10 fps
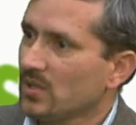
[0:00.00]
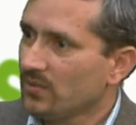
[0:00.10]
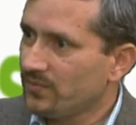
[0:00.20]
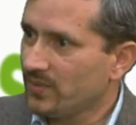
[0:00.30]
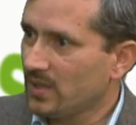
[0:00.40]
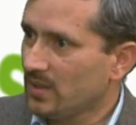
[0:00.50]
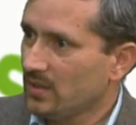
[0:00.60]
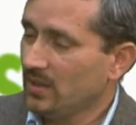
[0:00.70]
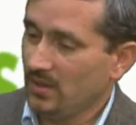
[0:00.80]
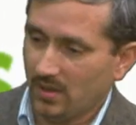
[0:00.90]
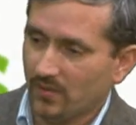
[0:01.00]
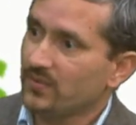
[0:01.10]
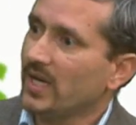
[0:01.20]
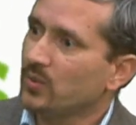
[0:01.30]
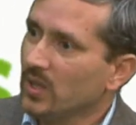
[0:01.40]
of, uh, of
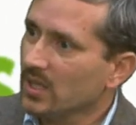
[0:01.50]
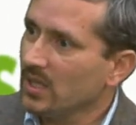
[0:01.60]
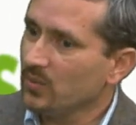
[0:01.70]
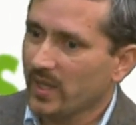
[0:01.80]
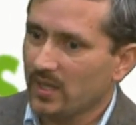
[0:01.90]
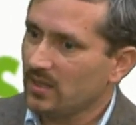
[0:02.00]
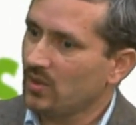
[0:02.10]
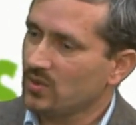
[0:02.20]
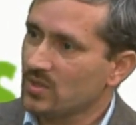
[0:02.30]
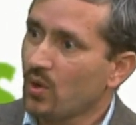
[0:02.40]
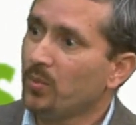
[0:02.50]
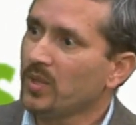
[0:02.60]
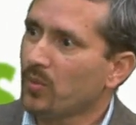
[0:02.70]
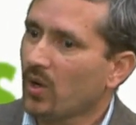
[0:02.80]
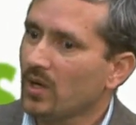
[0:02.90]
networking where you know it's an
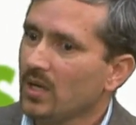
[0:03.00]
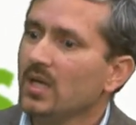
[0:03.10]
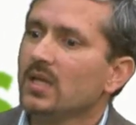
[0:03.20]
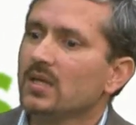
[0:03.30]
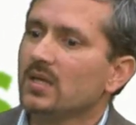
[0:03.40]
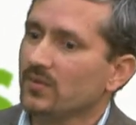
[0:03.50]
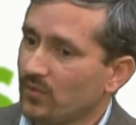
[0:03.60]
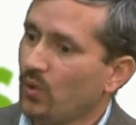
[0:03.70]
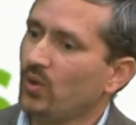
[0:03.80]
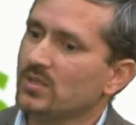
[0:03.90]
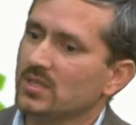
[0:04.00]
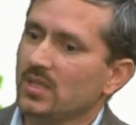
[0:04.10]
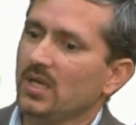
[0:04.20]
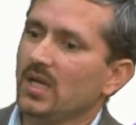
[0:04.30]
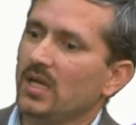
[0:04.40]
open model that of course
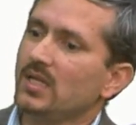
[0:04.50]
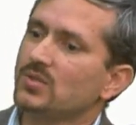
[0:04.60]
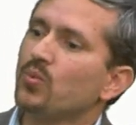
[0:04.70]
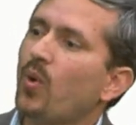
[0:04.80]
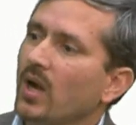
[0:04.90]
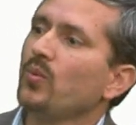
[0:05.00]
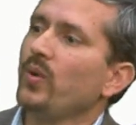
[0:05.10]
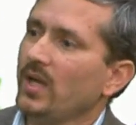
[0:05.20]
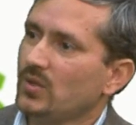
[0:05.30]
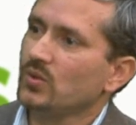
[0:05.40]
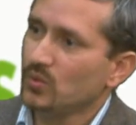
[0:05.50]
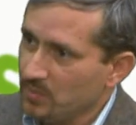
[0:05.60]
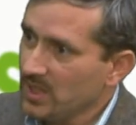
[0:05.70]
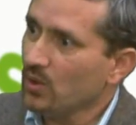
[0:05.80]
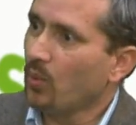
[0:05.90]
is one way to do
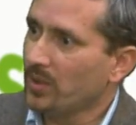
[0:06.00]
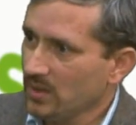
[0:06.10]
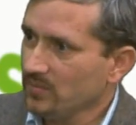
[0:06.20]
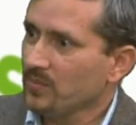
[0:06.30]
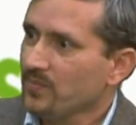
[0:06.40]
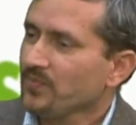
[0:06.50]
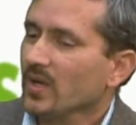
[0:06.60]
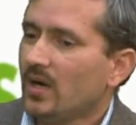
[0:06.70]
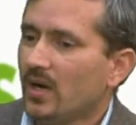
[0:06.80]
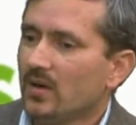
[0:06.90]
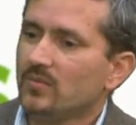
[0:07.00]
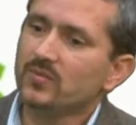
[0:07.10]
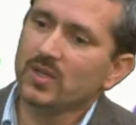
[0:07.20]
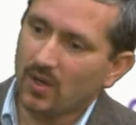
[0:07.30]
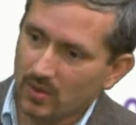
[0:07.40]
be open uh,
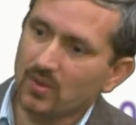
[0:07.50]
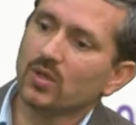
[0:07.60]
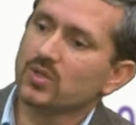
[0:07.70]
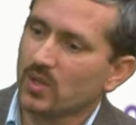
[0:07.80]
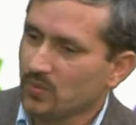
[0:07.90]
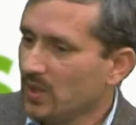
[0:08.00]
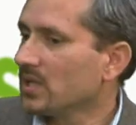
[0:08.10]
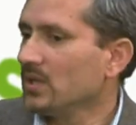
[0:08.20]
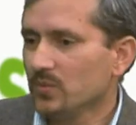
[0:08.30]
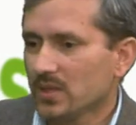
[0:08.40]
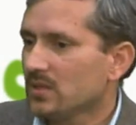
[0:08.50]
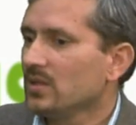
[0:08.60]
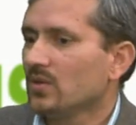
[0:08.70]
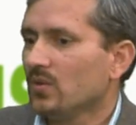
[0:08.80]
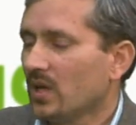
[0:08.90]
we all also are working with
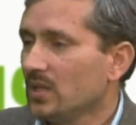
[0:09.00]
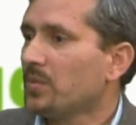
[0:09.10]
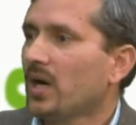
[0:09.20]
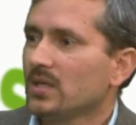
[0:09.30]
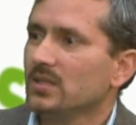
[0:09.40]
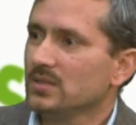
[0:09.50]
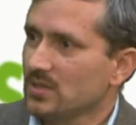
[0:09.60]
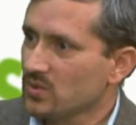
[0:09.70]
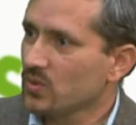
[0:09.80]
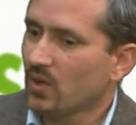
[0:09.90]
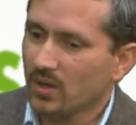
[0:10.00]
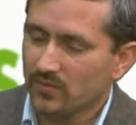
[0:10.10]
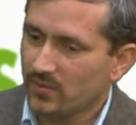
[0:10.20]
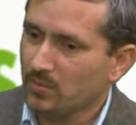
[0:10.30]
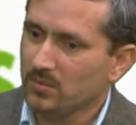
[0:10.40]
you know other partners and so on
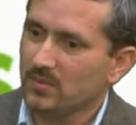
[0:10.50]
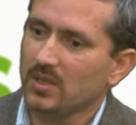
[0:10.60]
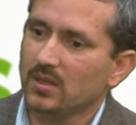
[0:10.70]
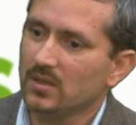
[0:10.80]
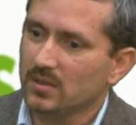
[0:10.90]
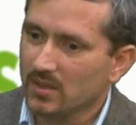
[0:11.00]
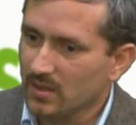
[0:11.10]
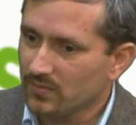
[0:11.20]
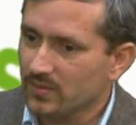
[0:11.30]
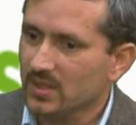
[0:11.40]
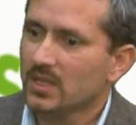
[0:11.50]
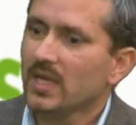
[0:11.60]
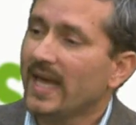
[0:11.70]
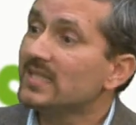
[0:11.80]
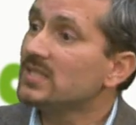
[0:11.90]
from uh, kind of a
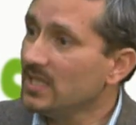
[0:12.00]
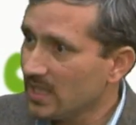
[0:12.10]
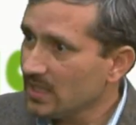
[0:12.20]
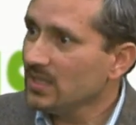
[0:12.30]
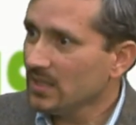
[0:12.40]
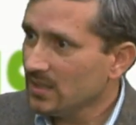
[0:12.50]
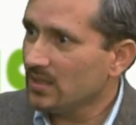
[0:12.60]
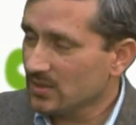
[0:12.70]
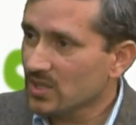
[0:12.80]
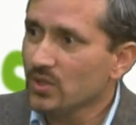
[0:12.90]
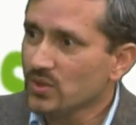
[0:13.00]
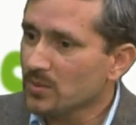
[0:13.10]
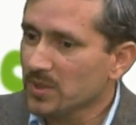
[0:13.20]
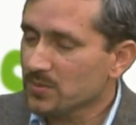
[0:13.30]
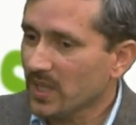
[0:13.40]
SDN uh,
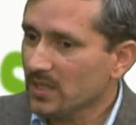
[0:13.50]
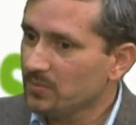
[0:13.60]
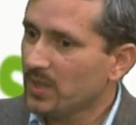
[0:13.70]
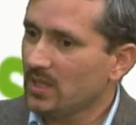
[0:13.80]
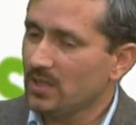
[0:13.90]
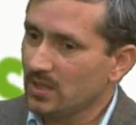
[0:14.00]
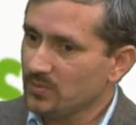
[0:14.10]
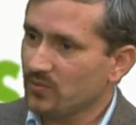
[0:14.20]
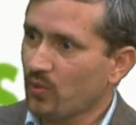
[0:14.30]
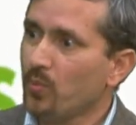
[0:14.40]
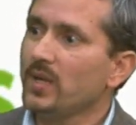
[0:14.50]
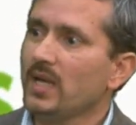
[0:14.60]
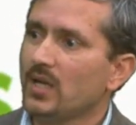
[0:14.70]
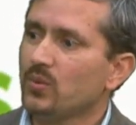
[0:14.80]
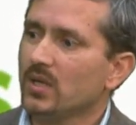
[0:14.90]
solution perspective. But in terms of open
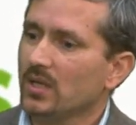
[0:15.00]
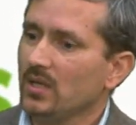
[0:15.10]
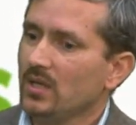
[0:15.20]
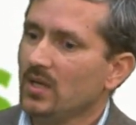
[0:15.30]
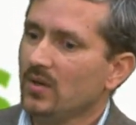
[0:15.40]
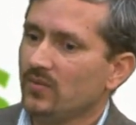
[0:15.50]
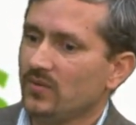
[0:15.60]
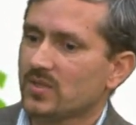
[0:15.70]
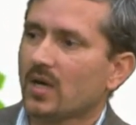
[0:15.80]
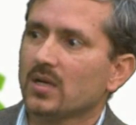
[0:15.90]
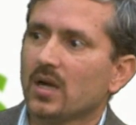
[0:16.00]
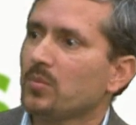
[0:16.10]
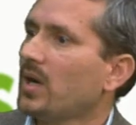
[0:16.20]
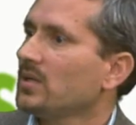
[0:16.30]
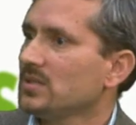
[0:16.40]
networking, we started our
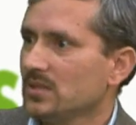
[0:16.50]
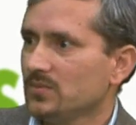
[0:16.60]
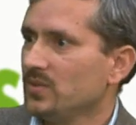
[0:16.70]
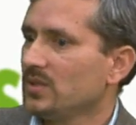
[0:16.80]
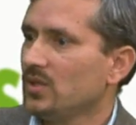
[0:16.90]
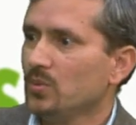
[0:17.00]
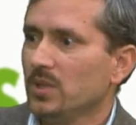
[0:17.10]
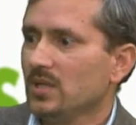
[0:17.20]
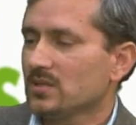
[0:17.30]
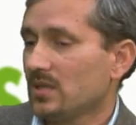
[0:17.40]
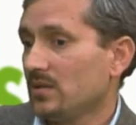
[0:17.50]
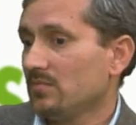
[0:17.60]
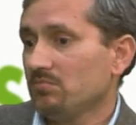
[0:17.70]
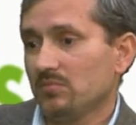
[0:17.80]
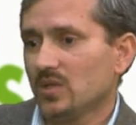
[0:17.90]
partnership with Cumulus, and
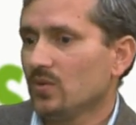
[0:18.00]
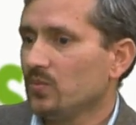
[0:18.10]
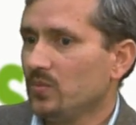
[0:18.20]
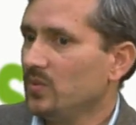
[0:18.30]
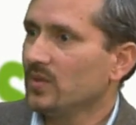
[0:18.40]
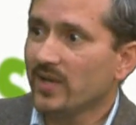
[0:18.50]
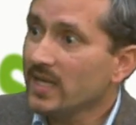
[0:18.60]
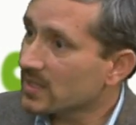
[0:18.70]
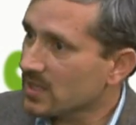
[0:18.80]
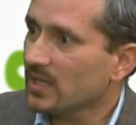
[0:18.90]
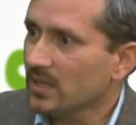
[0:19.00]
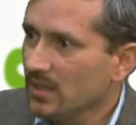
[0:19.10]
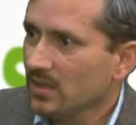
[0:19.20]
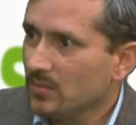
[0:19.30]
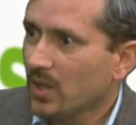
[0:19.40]
you know we are very excited
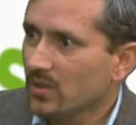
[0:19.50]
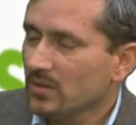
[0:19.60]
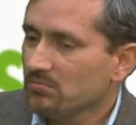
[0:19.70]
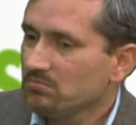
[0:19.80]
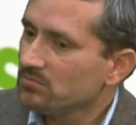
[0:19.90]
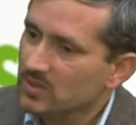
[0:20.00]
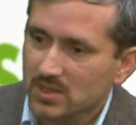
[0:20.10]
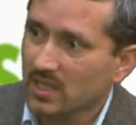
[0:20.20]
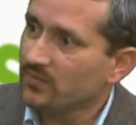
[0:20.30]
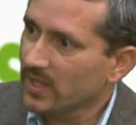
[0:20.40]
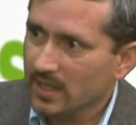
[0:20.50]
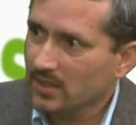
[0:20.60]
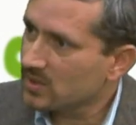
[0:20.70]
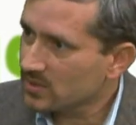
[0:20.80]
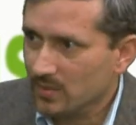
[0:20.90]
about it. Significant
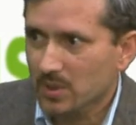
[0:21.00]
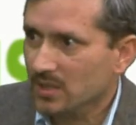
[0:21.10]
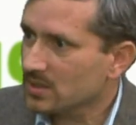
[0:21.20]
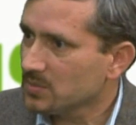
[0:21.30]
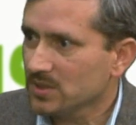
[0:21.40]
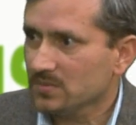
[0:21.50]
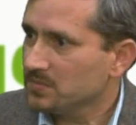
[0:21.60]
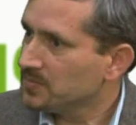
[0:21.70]
interest from customers.